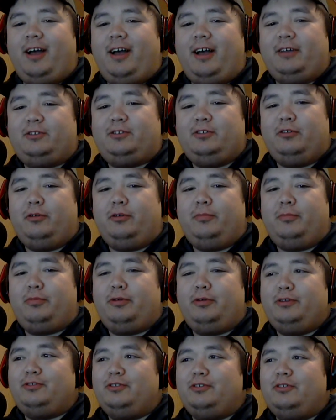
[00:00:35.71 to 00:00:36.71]
Shitlord
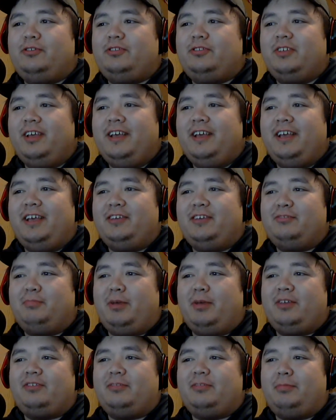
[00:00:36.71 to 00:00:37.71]
Preachers is
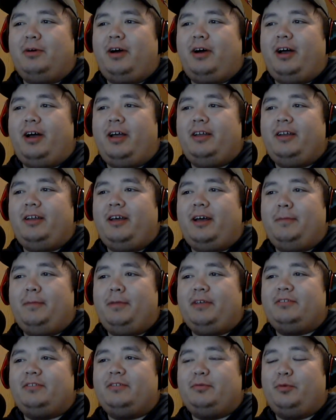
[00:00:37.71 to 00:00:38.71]
based upon
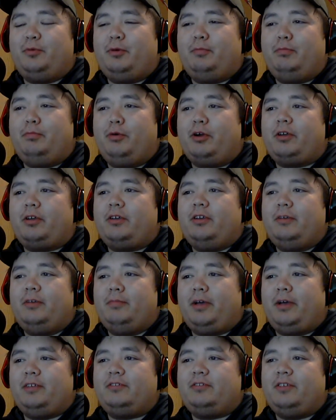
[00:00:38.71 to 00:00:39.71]
basically where Brook,
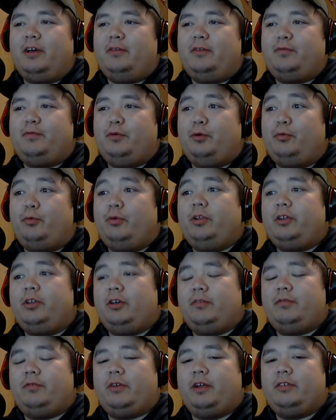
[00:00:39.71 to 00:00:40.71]
myself, we're really
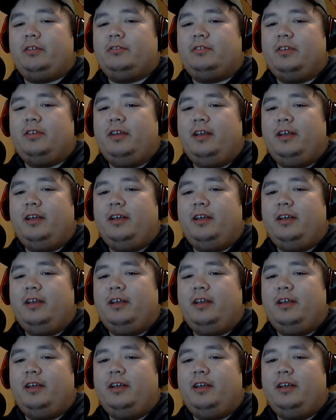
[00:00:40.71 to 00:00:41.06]
good friends.